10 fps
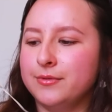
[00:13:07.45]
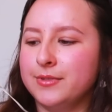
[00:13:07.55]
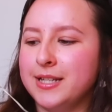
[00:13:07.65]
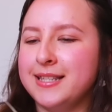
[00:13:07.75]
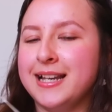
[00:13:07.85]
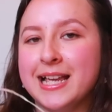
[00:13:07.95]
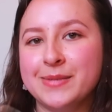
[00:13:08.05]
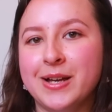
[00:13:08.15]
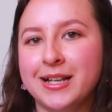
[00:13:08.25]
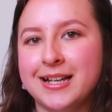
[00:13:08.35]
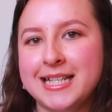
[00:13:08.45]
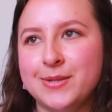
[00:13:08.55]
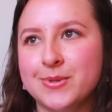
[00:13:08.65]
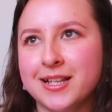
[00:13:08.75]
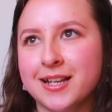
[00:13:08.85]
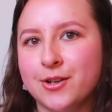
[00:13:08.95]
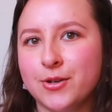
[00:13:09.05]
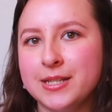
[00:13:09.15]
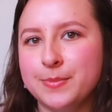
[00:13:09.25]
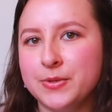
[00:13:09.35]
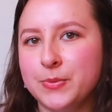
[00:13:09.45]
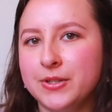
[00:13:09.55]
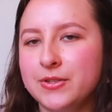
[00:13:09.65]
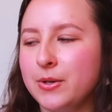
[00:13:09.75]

Because the last market I did was like a Christmas one,